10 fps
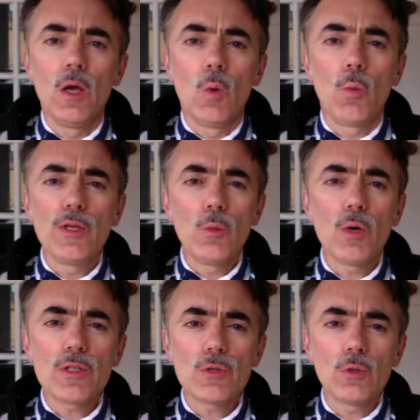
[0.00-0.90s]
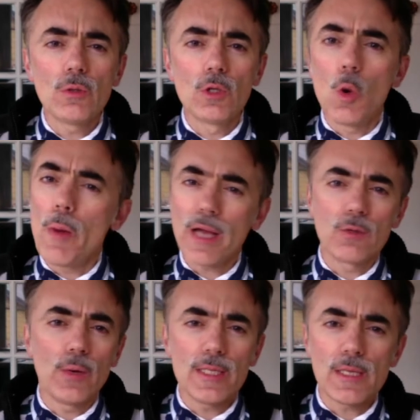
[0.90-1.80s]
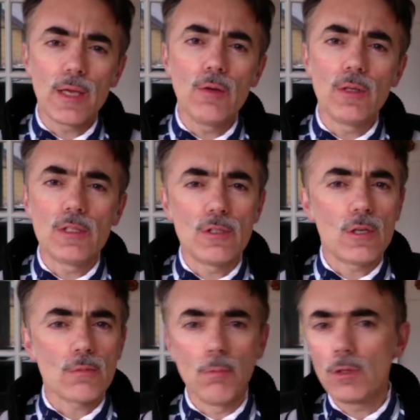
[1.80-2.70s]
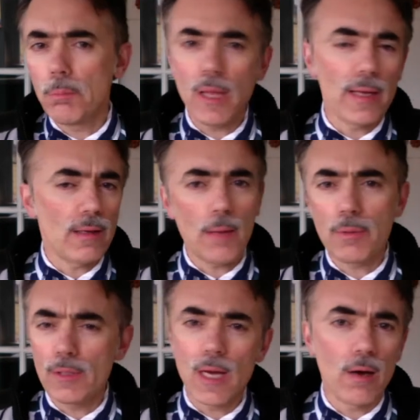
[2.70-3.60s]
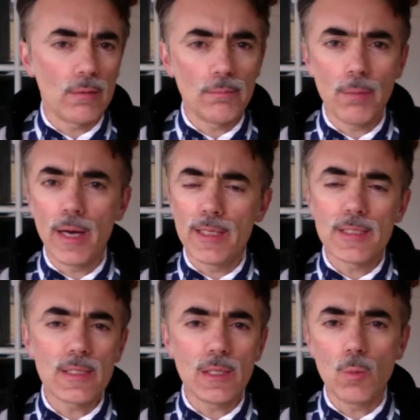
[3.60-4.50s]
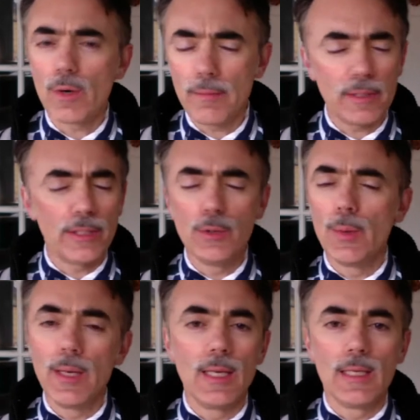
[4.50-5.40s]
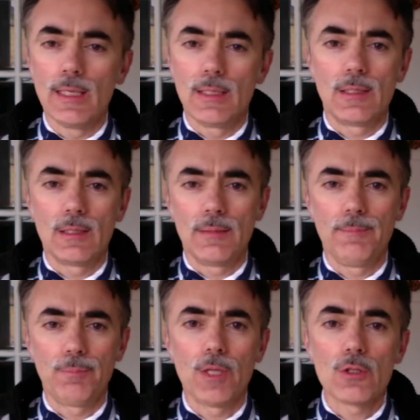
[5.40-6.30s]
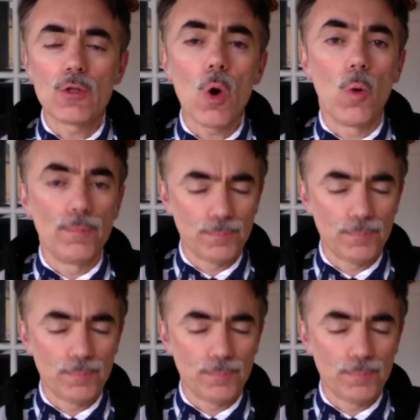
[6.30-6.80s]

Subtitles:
When you want to go back to SI units, you just multiply up and down by c wherever you need it. So,